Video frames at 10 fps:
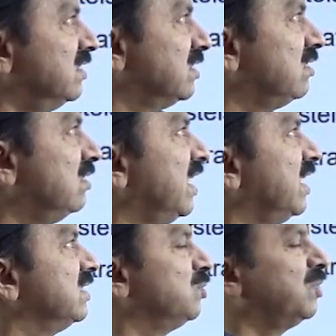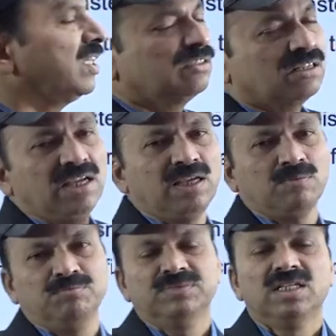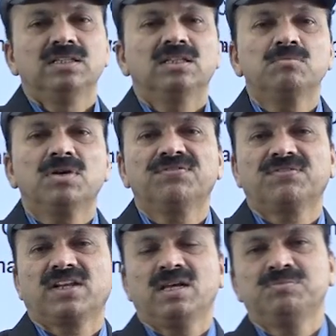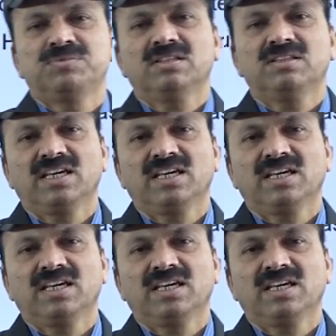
So that's one. Tribe. Number of tribes